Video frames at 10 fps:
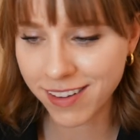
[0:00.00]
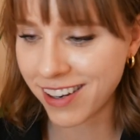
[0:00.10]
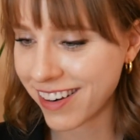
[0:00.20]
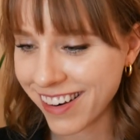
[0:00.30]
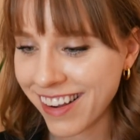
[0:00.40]

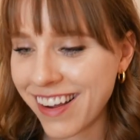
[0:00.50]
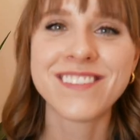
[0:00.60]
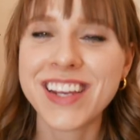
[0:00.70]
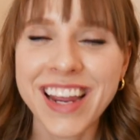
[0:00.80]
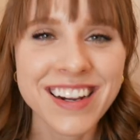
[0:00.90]

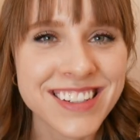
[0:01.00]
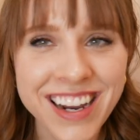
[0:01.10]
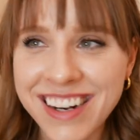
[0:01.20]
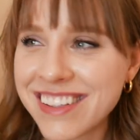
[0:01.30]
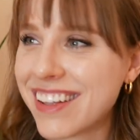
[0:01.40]
if you can't
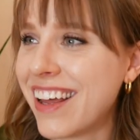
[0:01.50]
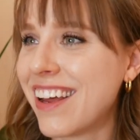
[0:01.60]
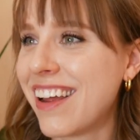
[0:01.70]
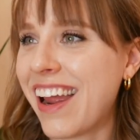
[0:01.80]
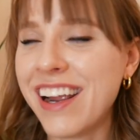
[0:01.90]
change
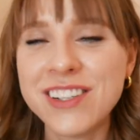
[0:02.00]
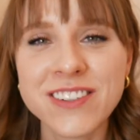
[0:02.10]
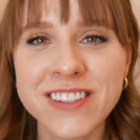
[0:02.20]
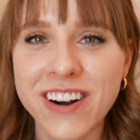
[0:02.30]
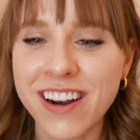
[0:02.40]
the age you
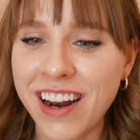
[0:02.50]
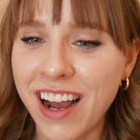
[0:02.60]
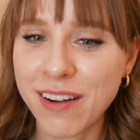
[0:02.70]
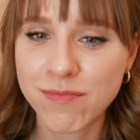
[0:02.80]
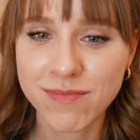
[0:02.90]
started
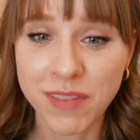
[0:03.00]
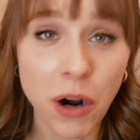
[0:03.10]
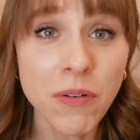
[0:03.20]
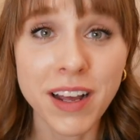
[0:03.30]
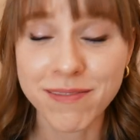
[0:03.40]
at,
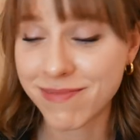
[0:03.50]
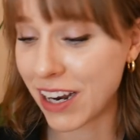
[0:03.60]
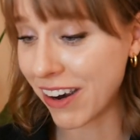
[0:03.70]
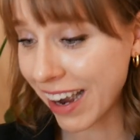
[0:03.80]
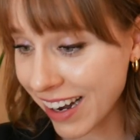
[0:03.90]
own it
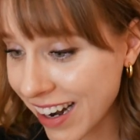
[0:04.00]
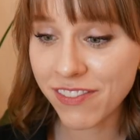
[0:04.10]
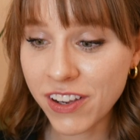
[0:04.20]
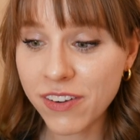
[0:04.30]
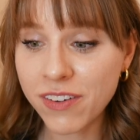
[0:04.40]
all right,
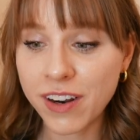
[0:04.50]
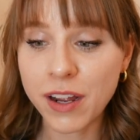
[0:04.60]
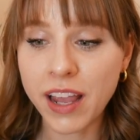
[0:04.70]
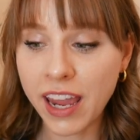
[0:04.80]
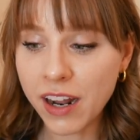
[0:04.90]
if you
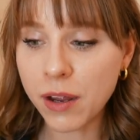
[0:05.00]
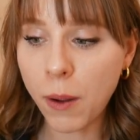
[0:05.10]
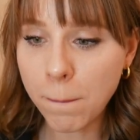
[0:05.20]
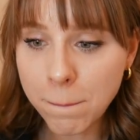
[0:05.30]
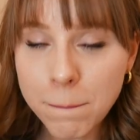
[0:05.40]
can't
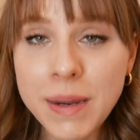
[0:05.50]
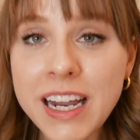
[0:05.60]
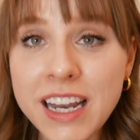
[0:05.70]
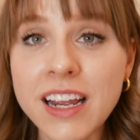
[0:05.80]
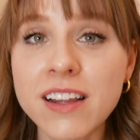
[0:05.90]

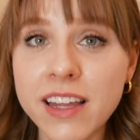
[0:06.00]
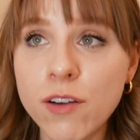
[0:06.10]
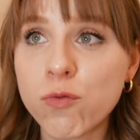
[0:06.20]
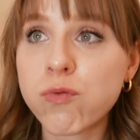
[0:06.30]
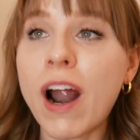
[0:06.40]

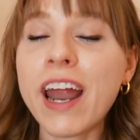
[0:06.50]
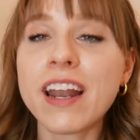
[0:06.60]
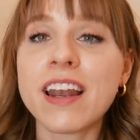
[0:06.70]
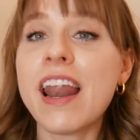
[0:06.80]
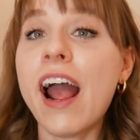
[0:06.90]
immediately right
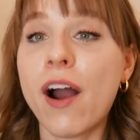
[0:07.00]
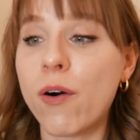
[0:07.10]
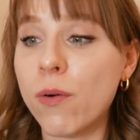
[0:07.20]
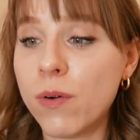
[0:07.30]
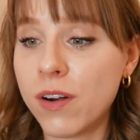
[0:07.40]

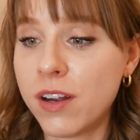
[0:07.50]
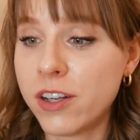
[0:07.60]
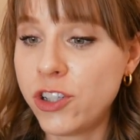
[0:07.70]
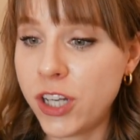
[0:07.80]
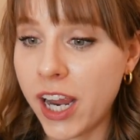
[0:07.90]
now
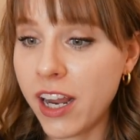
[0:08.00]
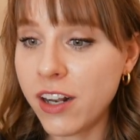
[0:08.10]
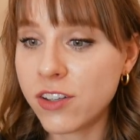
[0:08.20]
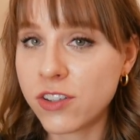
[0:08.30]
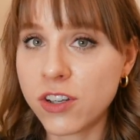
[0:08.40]

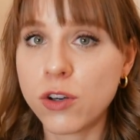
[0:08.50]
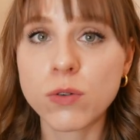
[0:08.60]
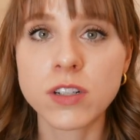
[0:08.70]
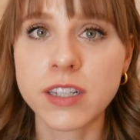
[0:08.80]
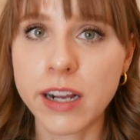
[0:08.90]
change
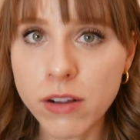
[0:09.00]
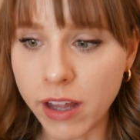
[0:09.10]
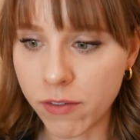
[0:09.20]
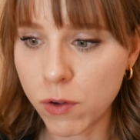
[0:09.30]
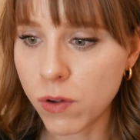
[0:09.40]
your skill
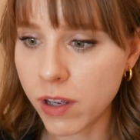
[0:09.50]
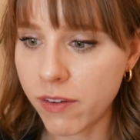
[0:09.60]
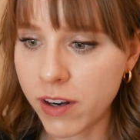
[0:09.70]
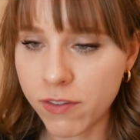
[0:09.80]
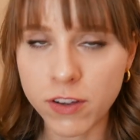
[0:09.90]
level,
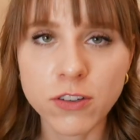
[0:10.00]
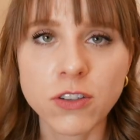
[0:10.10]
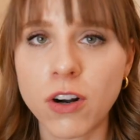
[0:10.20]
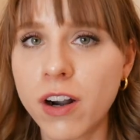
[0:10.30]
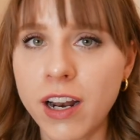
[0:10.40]
even if you
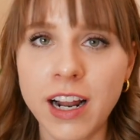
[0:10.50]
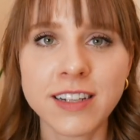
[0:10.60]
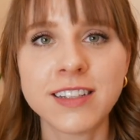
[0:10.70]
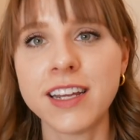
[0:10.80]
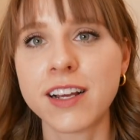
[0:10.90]
started
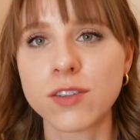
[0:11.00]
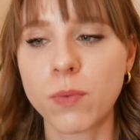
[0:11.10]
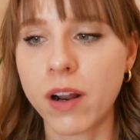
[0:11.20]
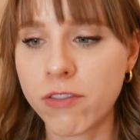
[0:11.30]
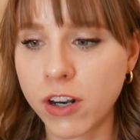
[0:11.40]
at six,
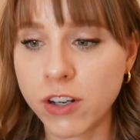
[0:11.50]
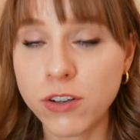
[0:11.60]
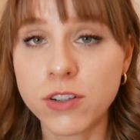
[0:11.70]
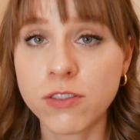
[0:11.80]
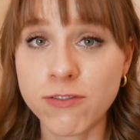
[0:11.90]
whatever, and
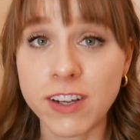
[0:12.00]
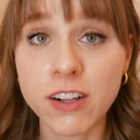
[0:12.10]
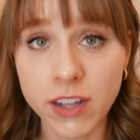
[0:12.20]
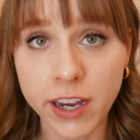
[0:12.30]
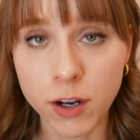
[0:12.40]
you just
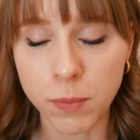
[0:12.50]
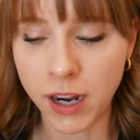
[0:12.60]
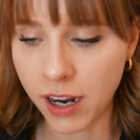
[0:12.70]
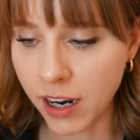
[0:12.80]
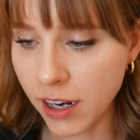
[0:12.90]
feel like you're
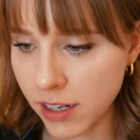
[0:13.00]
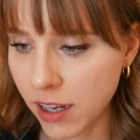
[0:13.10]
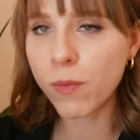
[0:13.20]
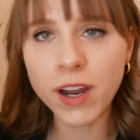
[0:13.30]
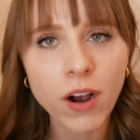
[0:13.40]
behind,
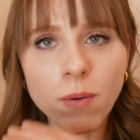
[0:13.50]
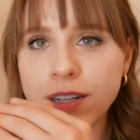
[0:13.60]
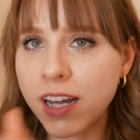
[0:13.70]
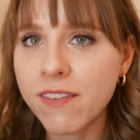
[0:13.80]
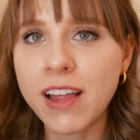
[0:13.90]
we
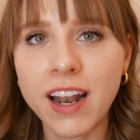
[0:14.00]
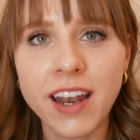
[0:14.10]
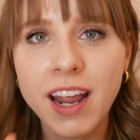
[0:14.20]
always have that